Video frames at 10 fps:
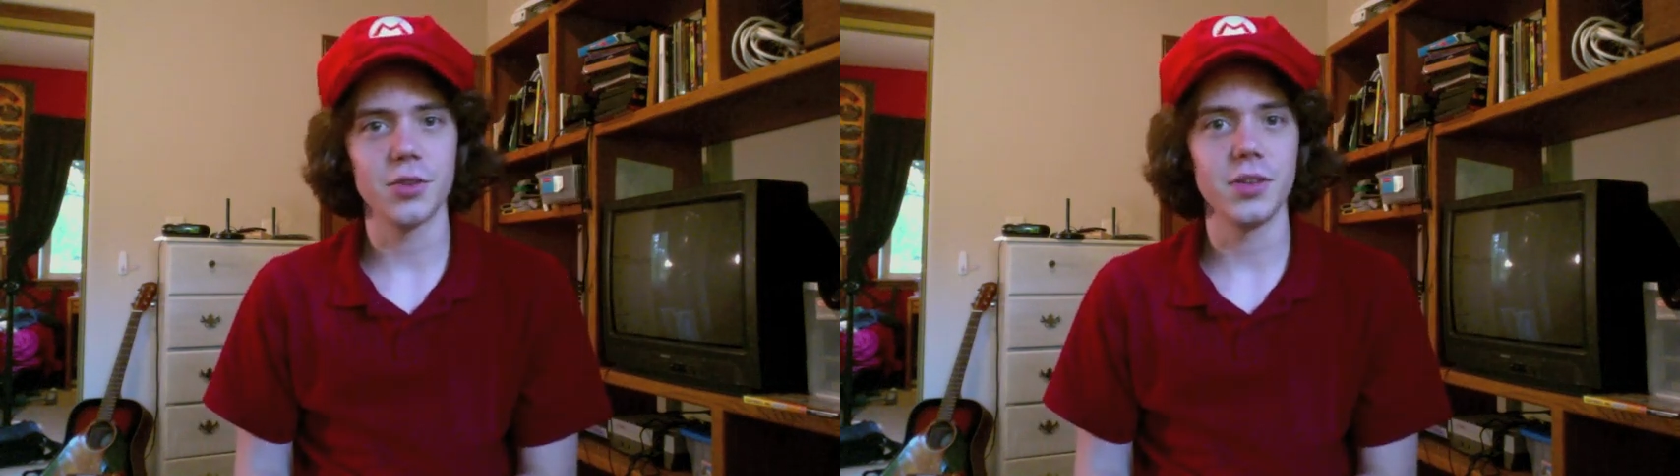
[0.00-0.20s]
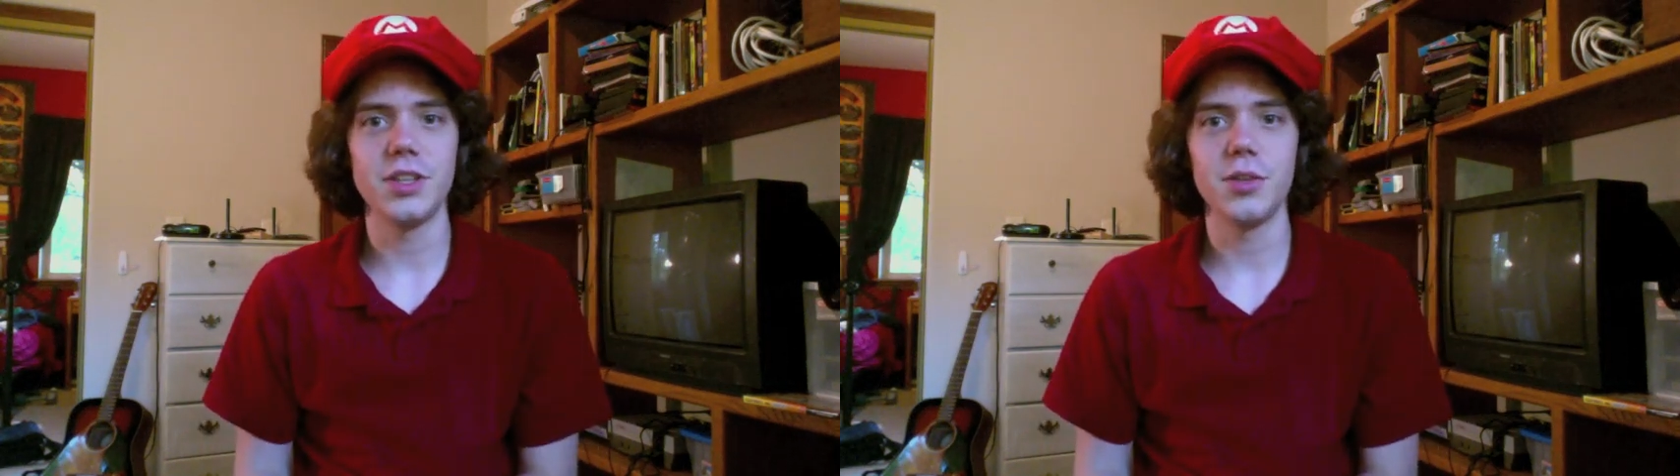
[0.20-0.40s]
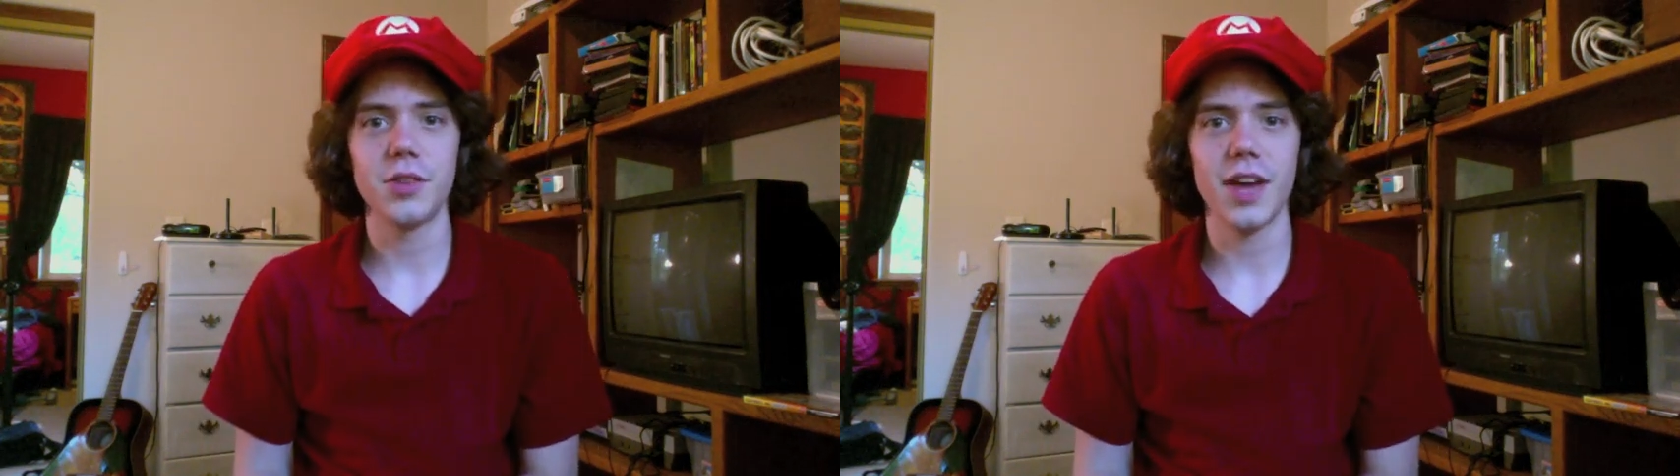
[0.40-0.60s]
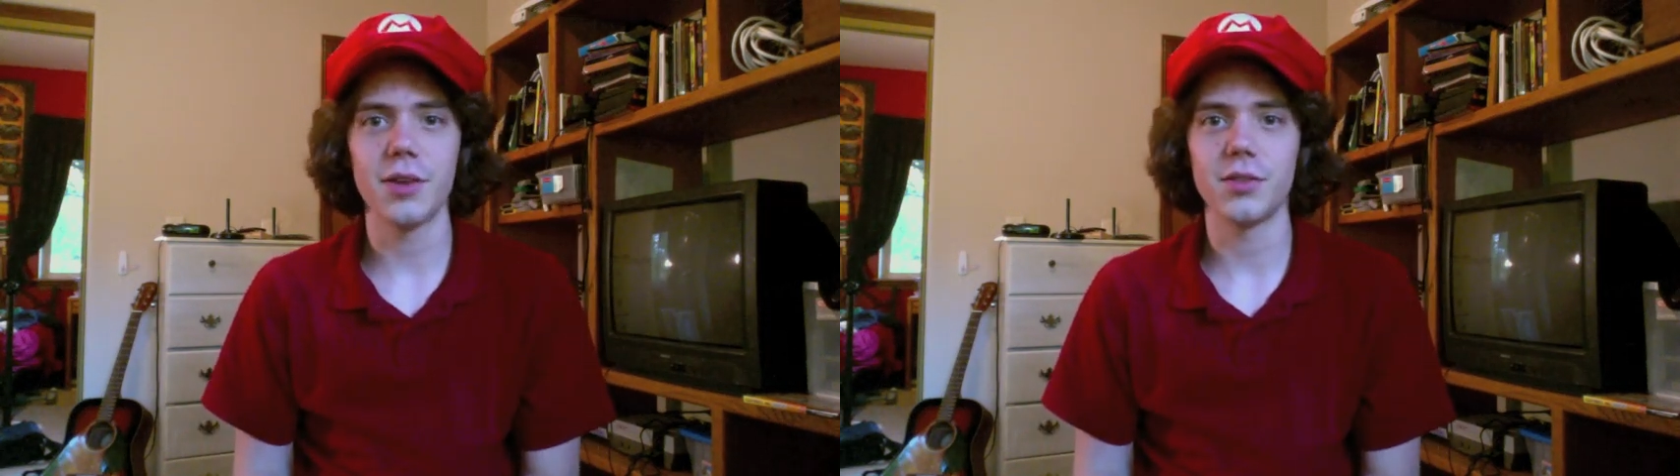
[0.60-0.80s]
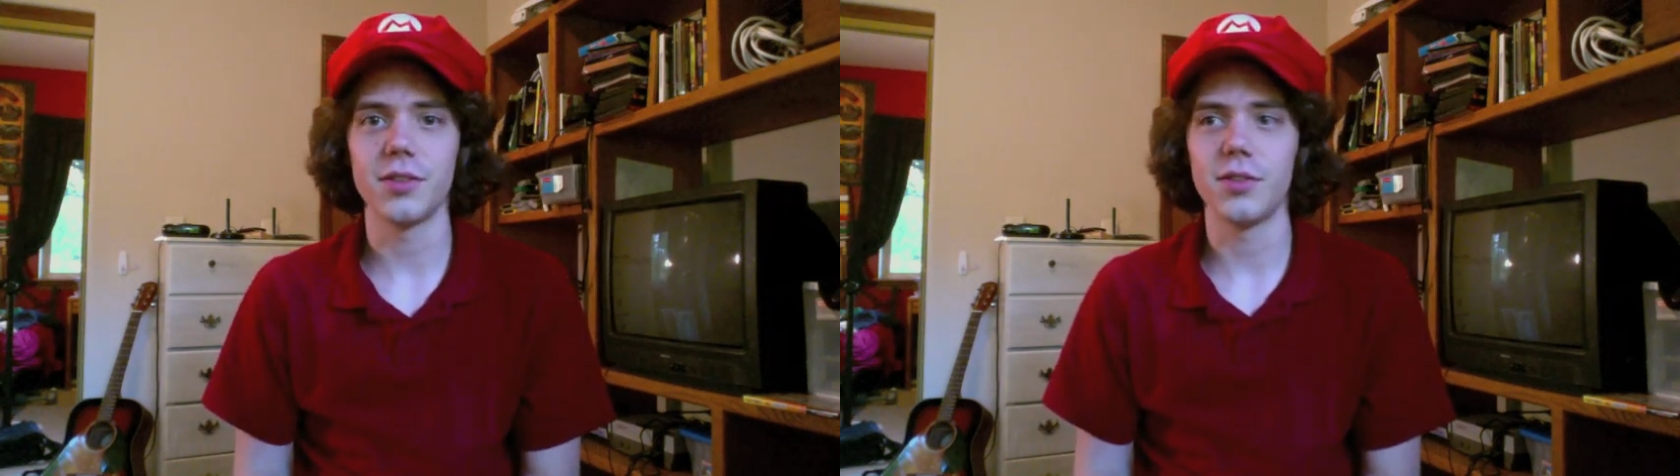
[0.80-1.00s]
early
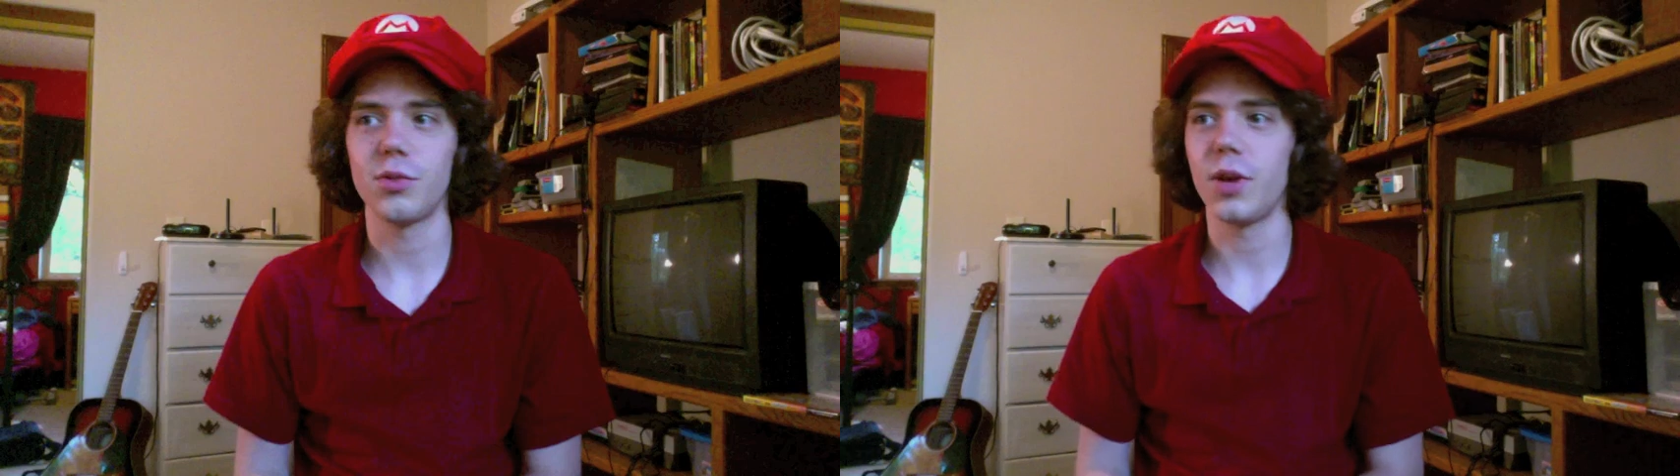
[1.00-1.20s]
2000s,